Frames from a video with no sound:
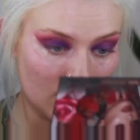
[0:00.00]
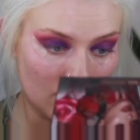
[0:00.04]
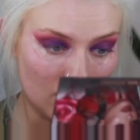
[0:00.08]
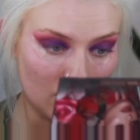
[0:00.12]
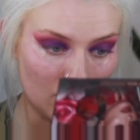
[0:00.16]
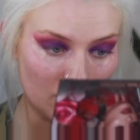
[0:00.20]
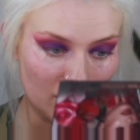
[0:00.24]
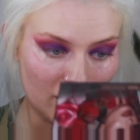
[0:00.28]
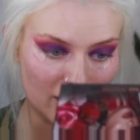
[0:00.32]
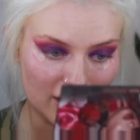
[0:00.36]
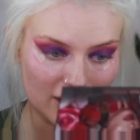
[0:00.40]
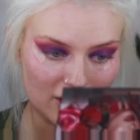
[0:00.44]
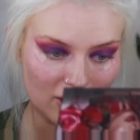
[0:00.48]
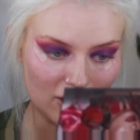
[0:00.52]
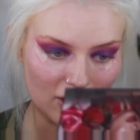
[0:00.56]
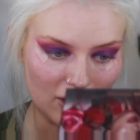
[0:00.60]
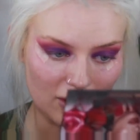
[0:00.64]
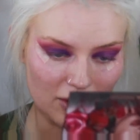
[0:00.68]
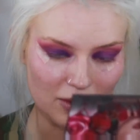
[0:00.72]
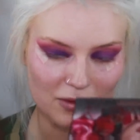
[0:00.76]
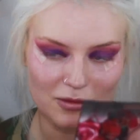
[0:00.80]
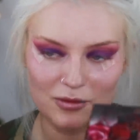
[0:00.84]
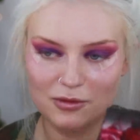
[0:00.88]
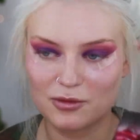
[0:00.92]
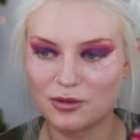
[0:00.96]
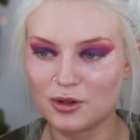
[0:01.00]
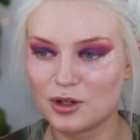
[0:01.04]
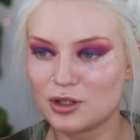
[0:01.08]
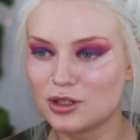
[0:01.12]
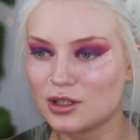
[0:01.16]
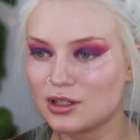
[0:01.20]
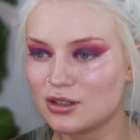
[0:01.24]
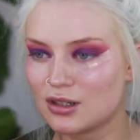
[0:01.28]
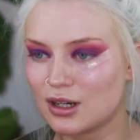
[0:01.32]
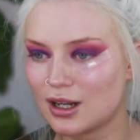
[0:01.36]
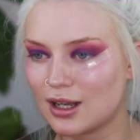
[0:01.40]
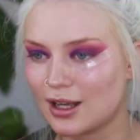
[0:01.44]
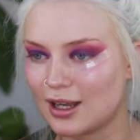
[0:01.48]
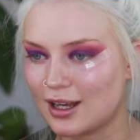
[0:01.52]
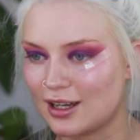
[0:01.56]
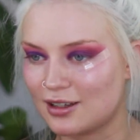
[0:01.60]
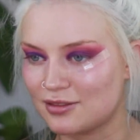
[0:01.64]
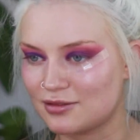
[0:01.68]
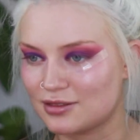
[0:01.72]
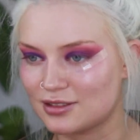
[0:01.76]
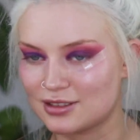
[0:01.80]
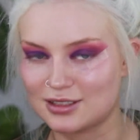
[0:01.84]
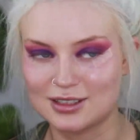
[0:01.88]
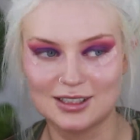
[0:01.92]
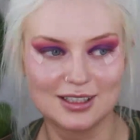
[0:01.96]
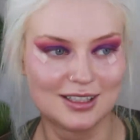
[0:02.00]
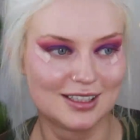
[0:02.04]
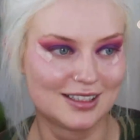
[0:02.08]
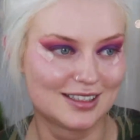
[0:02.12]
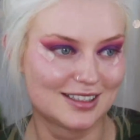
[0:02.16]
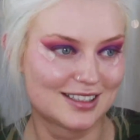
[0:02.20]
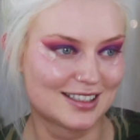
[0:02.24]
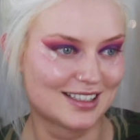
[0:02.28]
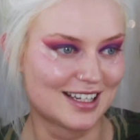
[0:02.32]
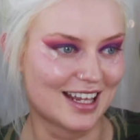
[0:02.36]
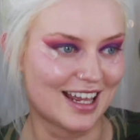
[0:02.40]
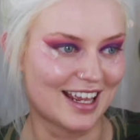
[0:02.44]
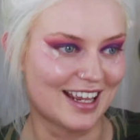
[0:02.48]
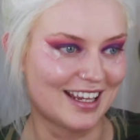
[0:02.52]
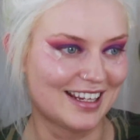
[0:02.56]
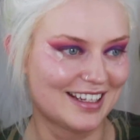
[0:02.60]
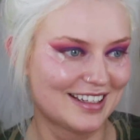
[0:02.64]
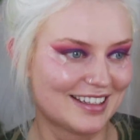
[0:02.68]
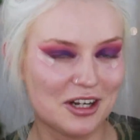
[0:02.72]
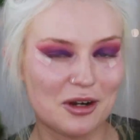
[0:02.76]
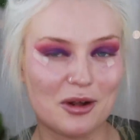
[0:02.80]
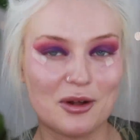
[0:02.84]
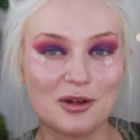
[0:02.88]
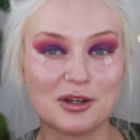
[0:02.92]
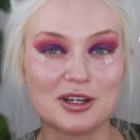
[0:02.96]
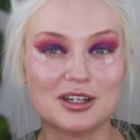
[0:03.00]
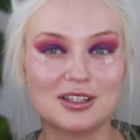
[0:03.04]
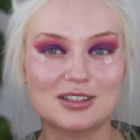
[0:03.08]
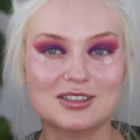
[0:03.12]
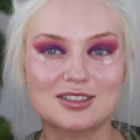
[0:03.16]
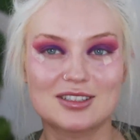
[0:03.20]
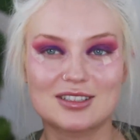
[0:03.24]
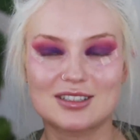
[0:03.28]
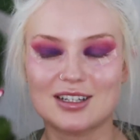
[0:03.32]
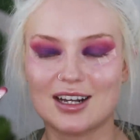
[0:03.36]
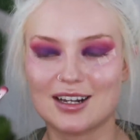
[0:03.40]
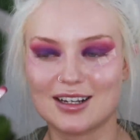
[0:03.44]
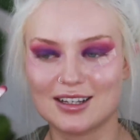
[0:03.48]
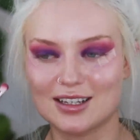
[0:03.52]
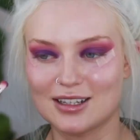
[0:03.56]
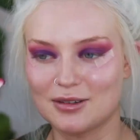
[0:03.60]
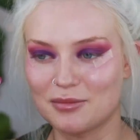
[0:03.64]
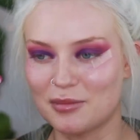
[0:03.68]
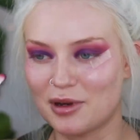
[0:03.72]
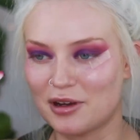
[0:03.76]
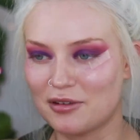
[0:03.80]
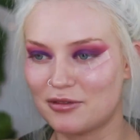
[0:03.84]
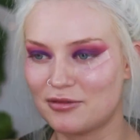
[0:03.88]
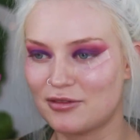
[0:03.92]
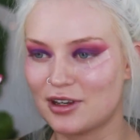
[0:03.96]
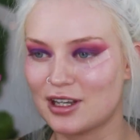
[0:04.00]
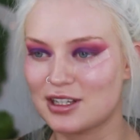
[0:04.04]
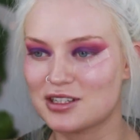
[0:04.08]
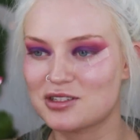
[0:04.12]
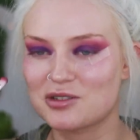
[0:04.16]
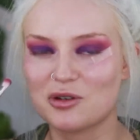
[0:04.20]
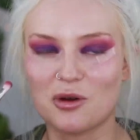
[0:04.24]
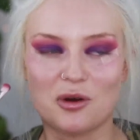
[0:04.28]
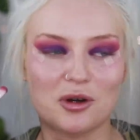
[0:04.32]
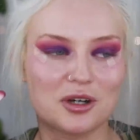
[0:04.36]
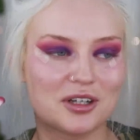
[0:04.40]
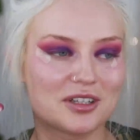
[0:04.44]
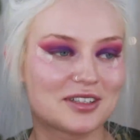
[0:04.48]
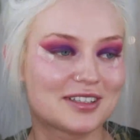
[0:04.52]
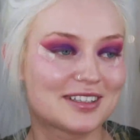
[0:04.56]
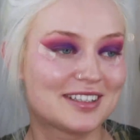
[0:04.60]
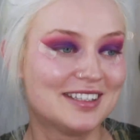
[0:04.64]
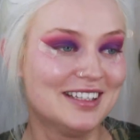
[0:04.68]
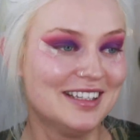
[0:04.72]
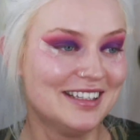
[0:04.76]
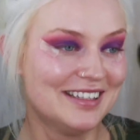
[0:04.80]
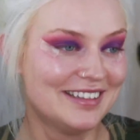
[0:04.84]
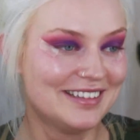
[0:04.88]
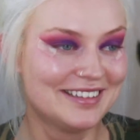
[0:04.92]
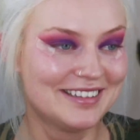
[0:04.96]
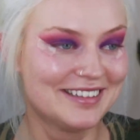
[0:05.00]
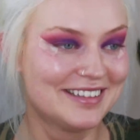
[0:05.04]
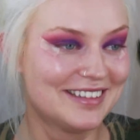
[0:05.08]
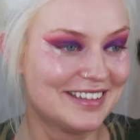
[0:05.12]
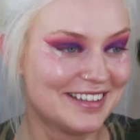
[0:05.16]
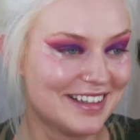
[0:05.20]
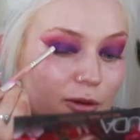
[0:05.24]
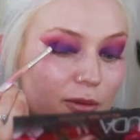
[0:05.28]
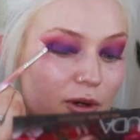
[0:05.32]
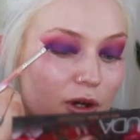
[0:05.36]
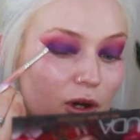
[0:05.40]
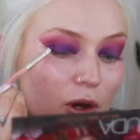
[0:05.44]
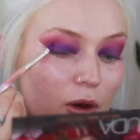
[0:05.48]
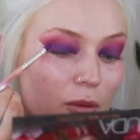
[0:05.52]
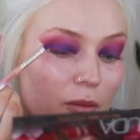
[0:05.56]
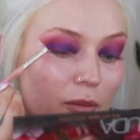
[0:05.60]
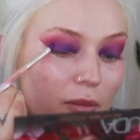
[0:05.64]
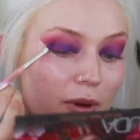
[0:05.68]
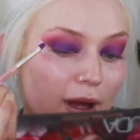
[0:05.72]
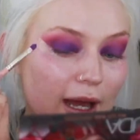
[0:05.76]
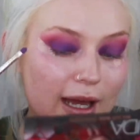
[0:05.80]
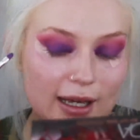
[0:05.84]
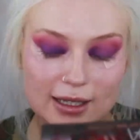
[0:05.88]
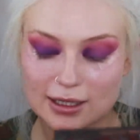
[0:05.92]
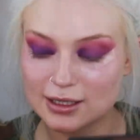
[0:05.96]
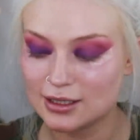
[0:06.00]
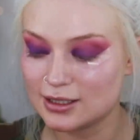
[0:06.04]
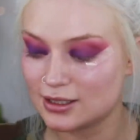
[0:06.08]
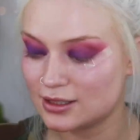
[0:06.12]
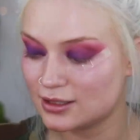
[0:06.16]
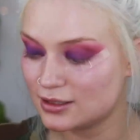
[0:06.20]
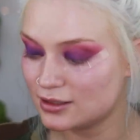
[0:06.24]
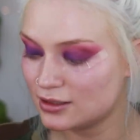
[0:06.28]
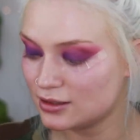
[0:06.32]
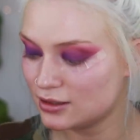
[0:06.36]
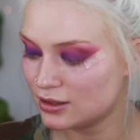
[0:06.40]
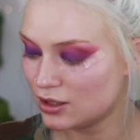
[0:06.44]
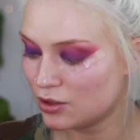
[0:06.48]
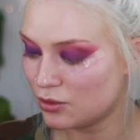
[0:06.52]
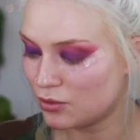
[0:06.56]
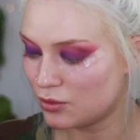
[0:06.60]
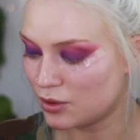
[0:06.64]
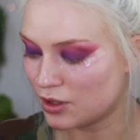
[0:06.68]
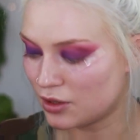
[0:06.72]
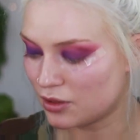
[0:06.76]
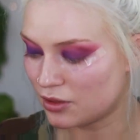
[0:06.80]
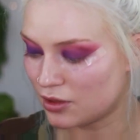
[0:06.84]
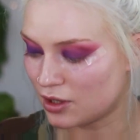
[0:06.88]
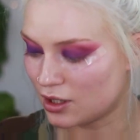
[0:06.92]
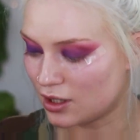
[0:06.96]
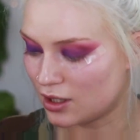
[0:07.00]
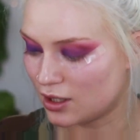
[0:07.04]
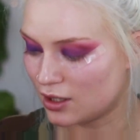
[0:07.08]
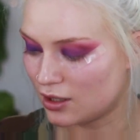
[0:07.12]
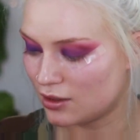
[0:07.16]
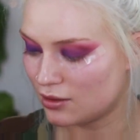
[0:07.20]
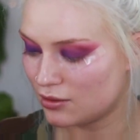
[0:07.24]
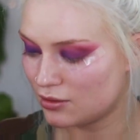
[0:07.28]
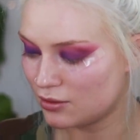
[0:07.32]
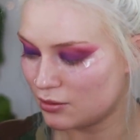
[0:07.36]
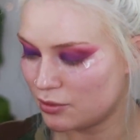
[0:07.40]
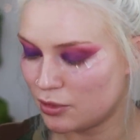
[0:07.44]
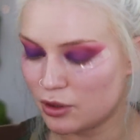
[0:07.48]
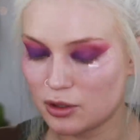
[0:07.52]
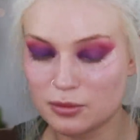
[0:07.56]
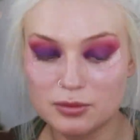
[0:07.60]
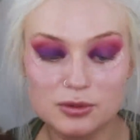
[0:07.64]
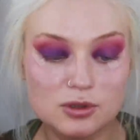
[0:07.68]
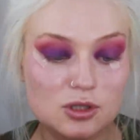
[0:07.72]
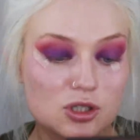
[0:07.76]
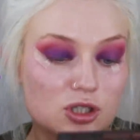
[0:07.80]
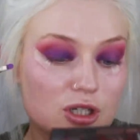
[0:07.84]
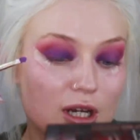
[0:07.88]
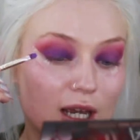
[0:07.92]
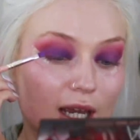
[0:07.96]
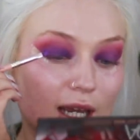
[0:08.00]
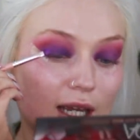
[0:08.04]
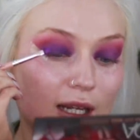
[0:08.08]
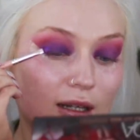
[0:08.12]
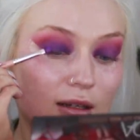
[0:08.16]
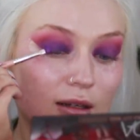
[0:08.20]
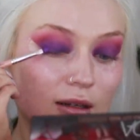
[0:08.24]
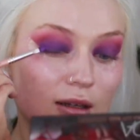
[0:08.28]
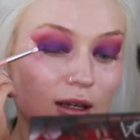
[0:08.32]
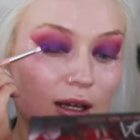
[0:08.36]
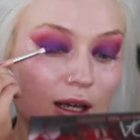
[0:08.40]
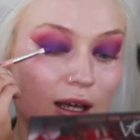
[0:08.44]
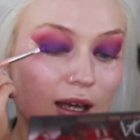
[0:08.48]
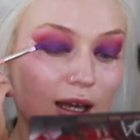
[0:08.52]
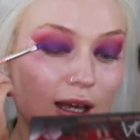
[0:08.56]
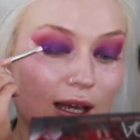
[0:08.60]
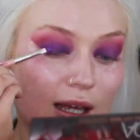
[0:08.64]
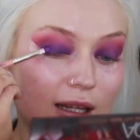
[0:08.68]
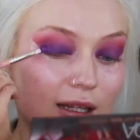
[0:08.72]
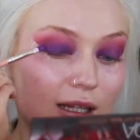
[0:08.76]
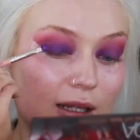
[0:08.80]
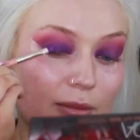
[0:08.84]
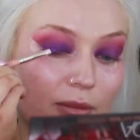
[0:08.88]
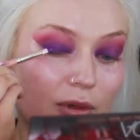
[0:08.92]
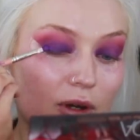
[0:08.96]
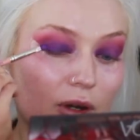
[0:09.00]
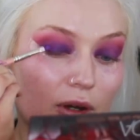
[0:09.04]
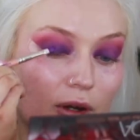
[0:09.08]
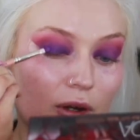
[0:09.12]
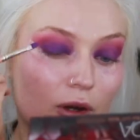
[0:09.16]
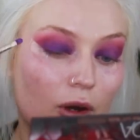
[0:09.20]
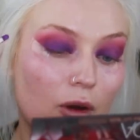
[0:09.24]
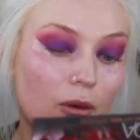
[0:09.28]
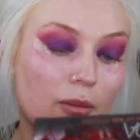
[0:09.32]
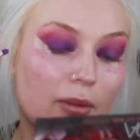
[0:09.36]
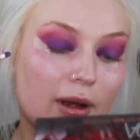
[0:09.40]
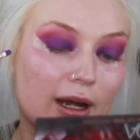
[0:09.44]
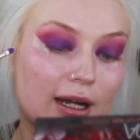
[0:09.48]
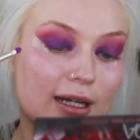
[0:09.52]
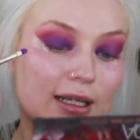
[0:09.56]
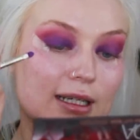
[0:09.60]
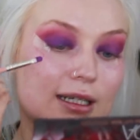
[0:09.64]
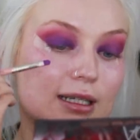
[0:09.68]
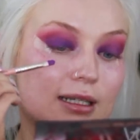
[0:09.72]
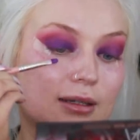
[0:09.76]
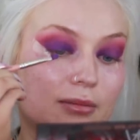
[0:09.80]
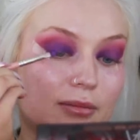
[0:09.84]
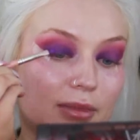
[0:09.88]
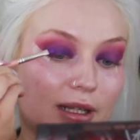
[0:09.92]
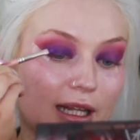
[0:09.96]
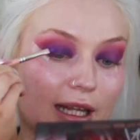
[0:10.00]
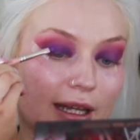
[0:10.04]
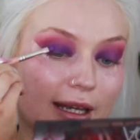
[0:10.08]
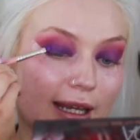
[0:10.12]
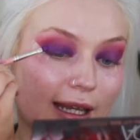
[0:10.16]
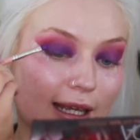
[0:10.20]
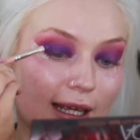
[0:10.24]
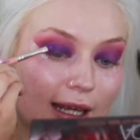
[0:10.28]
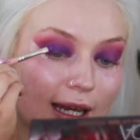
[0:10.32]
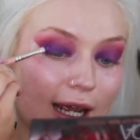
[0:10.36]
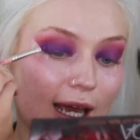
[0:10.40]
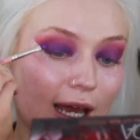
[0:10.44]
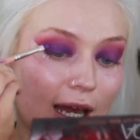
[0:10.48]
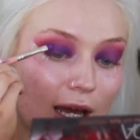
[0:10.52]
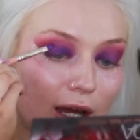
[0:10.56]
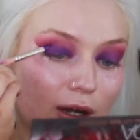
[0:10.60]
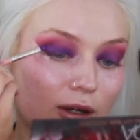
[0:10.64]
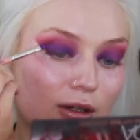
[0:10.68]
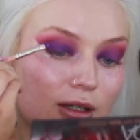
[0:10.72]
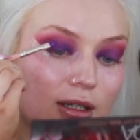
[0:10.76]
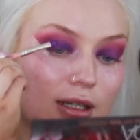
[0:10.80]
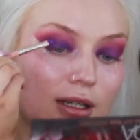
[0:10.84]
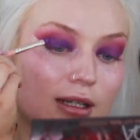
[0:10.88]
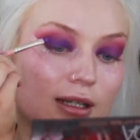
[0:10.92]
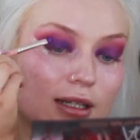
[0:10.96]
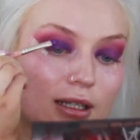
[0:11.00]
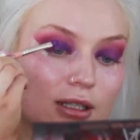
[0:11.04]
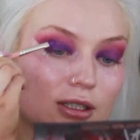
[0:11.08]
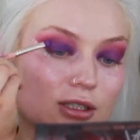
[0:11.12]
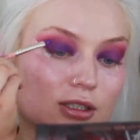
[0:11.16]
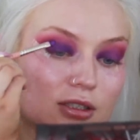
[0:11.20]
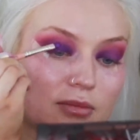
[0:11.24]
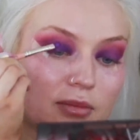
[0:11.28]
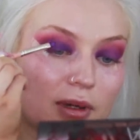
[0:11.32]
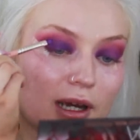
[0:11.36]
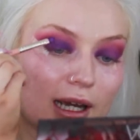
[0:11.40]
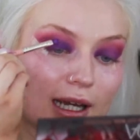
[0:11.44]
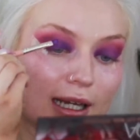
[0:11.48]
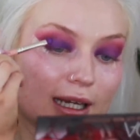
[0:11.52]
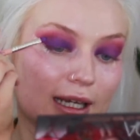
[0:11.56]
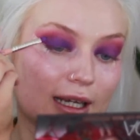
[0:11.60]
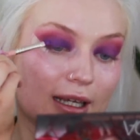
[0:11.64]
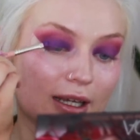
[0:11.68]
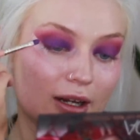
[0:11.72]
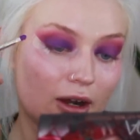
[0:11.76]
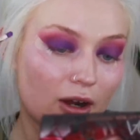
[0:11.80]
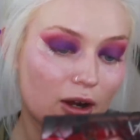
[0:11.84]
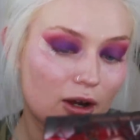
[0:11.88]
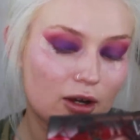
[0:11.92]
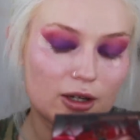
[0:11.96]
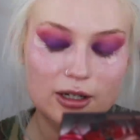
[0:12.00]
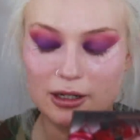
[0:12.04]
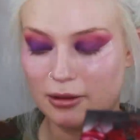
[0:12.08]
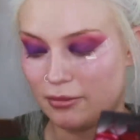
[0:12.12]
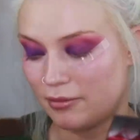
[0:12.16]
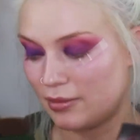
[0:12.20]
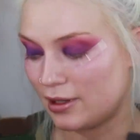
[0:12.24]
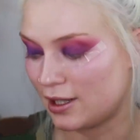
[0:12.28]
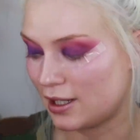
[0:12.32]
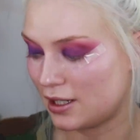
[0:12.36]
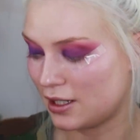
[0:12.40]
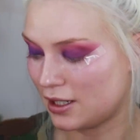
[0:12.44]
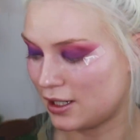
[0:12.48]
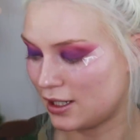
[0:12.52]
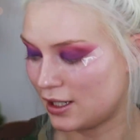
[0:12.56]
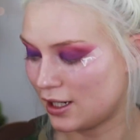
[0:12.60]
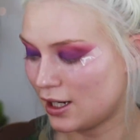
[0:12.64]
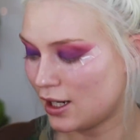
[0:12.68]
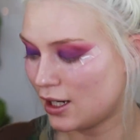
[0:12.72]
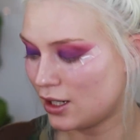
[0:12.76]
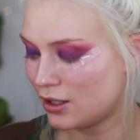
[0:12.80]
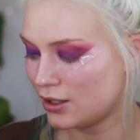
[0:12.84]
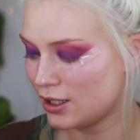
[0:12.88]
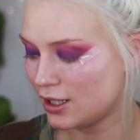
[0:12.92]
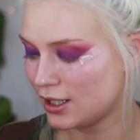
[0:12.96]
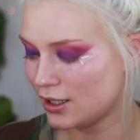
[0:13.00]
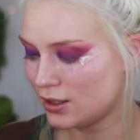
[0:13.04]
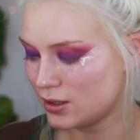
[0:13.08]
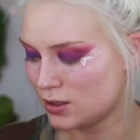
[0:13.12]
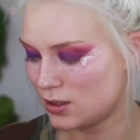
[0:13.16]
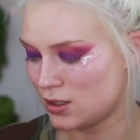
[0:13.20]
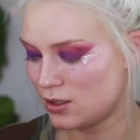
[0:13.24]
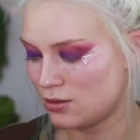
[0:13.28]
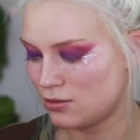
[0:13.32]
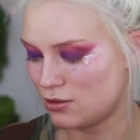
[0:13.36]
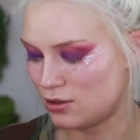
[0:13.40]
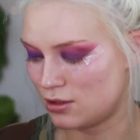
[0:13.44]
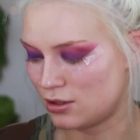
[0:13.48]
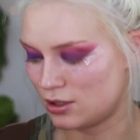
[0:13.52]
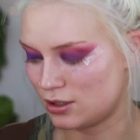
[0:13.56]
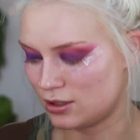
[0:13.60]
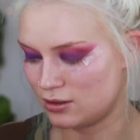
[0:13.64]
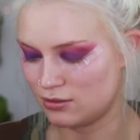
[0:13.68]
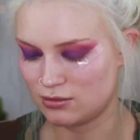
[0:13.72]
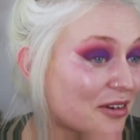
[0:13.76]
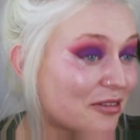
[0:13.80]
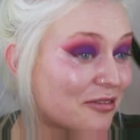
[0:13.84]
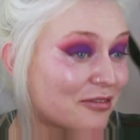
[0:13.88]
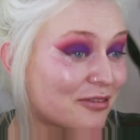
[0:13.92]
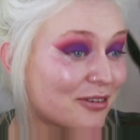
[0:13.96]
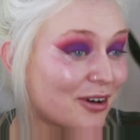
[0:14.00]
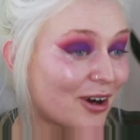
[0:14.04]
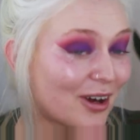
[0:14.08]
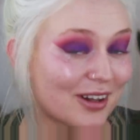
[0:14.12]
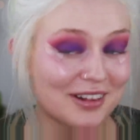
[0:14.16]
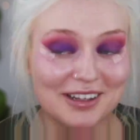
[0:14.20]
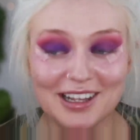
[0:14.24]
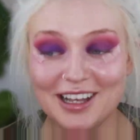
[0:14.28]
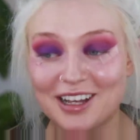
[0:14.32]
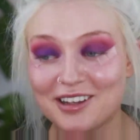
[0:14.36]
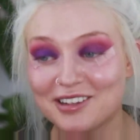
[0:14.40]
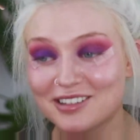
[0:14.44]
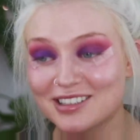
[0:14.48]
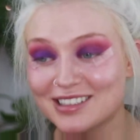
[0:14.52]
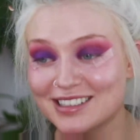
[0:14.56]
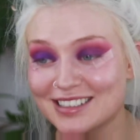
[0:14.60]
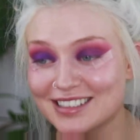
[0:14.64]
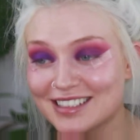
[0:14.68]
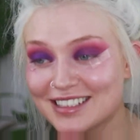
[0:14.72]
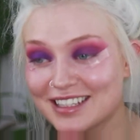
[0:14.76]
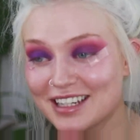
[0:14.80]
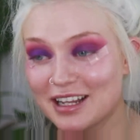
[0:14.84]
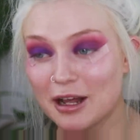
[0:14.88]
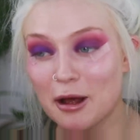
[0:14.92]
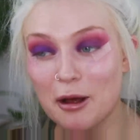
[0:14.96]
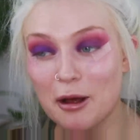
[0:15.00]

Oh my god, the fallout I have is insane. It all got stuck in my face oils. So I'm gonna go back in with the purple shade. I'm gonna go back in blending it out and then just packing it on and blending it out and so on. The fallout!